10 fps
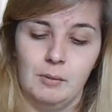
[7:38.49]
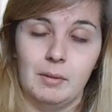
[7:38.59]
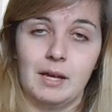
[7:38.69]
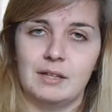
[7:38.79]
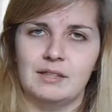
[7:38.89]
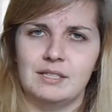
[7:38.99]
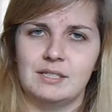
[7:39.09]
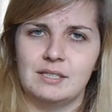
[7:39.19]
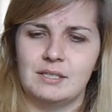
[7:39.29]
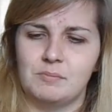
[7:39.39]
But yeah,
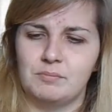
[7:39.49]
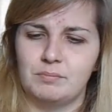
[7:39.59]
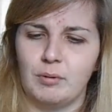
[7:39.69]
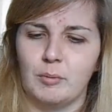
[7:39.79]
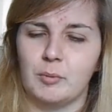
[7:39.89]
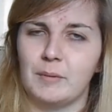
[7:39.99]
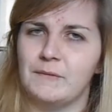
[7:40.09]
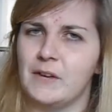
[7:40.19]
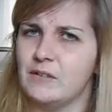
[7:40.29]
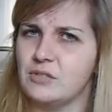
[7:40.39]
this is probably one of my
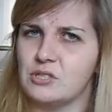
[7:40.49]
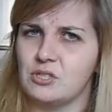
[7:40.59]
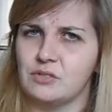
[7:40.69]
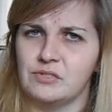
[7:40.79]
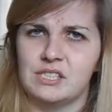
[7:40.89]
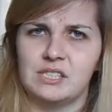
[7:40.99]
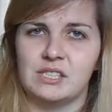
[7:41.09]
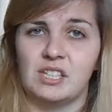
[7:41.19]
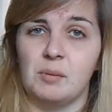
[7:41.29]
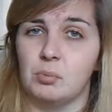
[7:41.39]
favourite
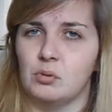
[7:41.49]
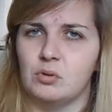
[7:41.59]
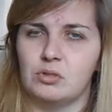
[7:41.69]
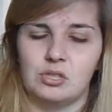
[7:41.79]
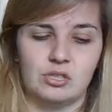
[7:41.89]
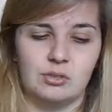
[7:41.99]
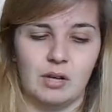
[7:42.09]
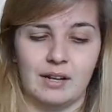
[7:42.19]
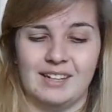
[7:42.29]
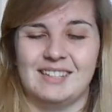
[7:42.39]
souvenirs that I bought,
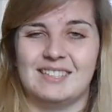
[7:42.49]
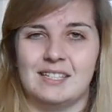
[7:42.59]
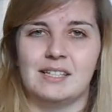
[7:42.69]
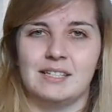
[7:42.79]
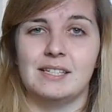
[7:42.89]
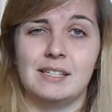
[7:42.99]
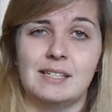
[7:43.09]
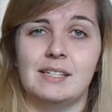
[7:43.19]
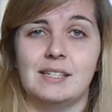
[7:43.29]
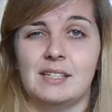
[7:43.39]
and like I said, it
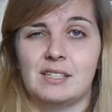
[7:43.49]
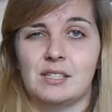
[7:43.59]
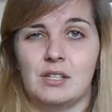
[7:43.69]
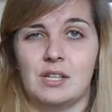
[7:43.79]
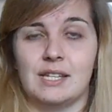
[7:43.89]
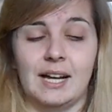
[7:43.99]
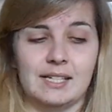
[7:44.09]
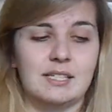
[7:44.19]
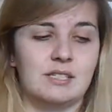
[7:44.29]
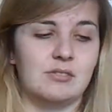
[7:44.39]
is
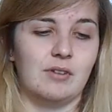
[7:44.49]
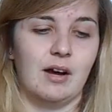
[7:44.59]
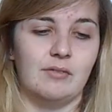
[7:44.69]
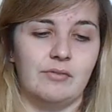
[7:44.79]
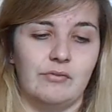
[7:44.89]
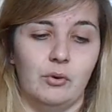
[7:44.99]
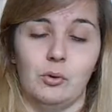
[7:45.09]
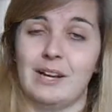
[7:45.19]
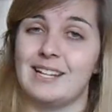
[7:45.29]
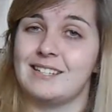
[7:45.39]
nice to have
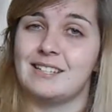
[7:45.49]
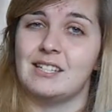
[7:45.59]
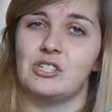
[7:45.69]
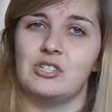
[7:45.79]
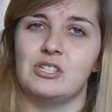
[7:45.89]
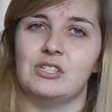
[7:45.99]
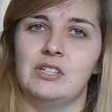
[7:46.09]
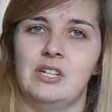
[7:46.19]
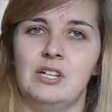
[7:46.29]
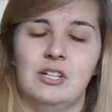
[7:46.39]
all the cast signatures
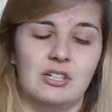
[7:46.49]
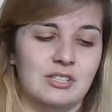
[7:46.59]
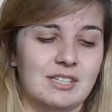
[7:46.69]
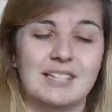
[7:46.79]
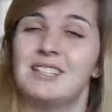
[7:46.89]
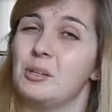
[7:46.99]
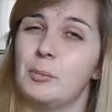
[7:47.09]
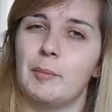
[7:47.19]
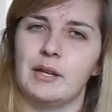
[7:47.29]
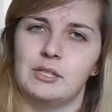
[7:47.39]
because nice little
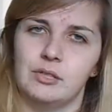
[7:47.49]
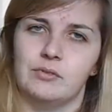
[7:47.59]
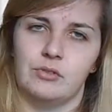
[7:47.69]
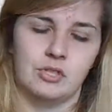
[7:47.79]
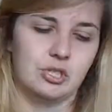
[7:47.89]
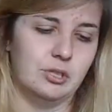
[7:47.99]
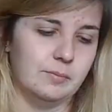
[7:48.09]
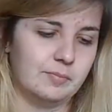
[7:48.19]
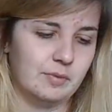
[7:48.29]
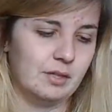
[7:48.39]
memento for the show.